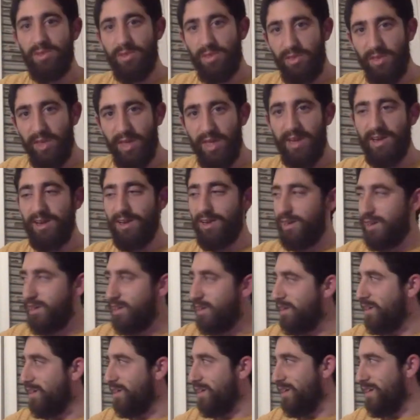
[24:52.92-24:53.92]
thin
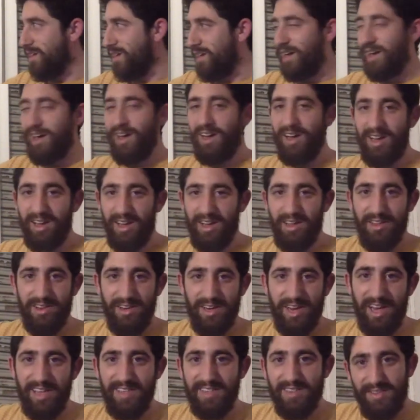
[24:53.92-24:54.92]

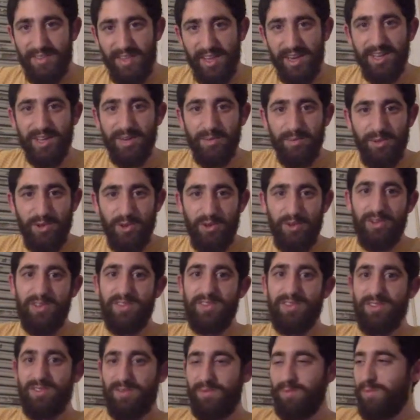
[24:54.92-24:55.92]
nice thin
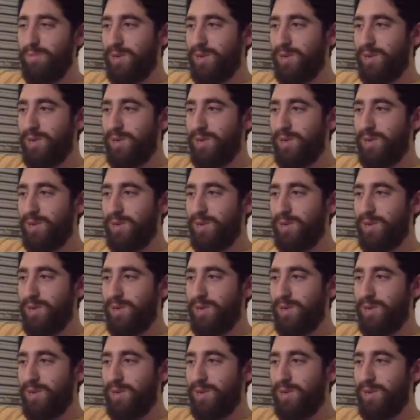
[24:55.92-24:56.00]
computers,